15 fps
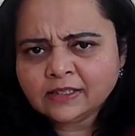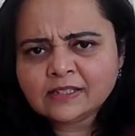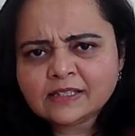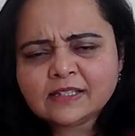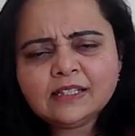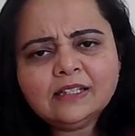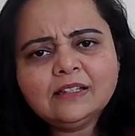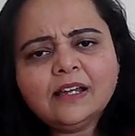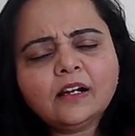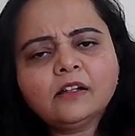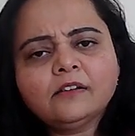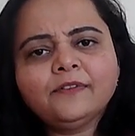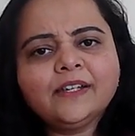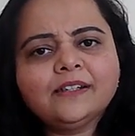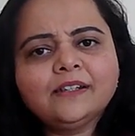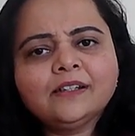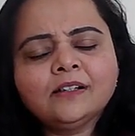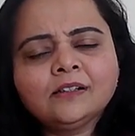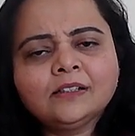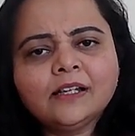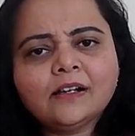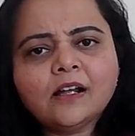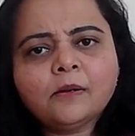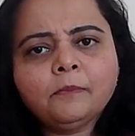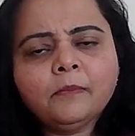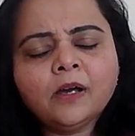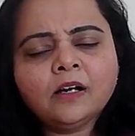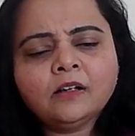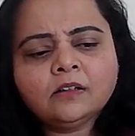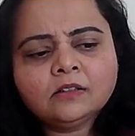See, there
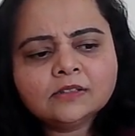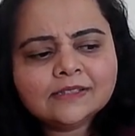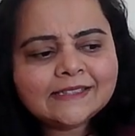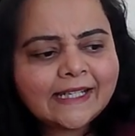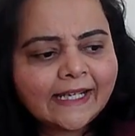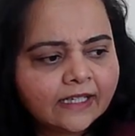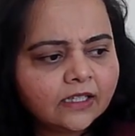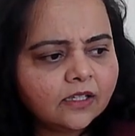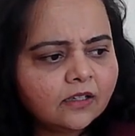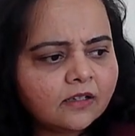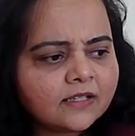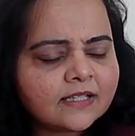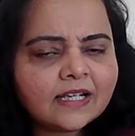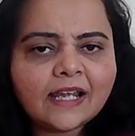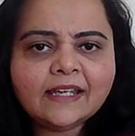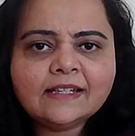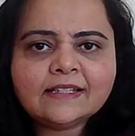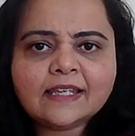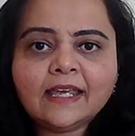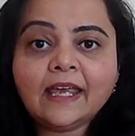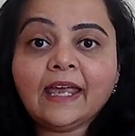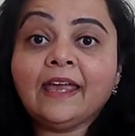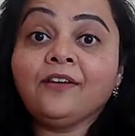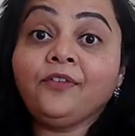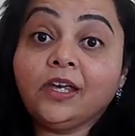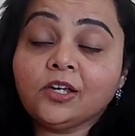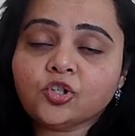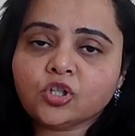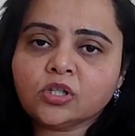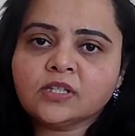are sectors like say
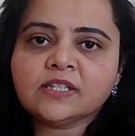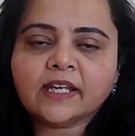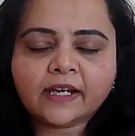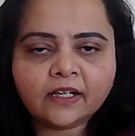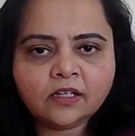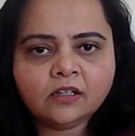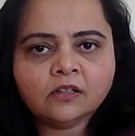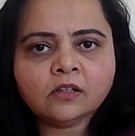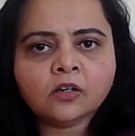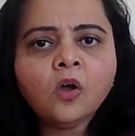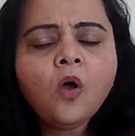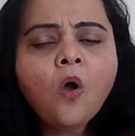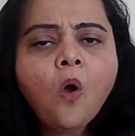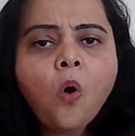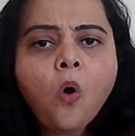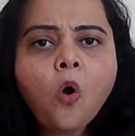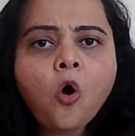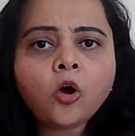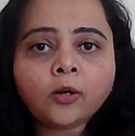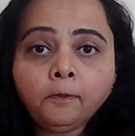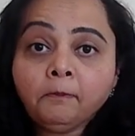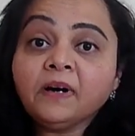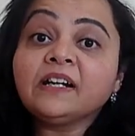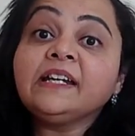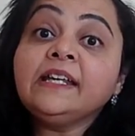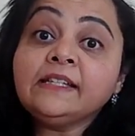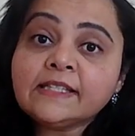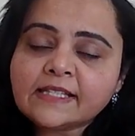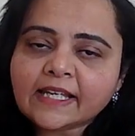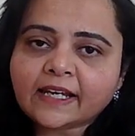aviation sector or
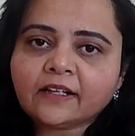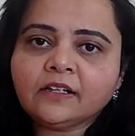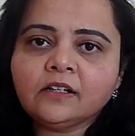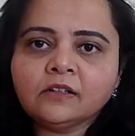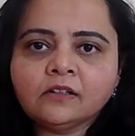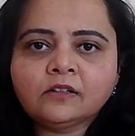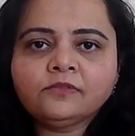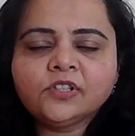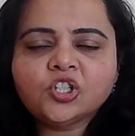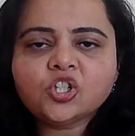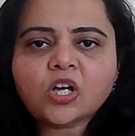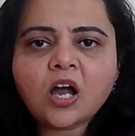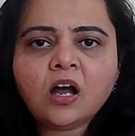marine sector which